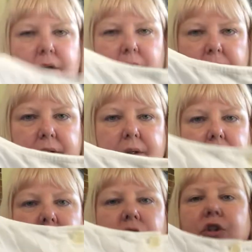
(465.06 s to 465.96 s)
it
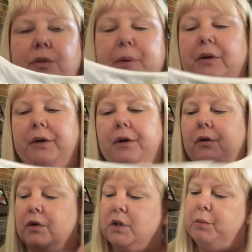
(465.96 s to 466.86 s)
it's just barely
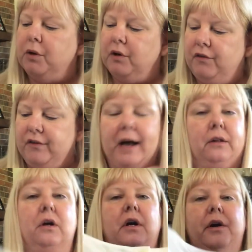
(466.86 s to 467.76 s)
noticeable and if you've got
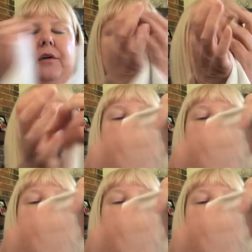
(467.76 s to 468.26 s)
long hair no one will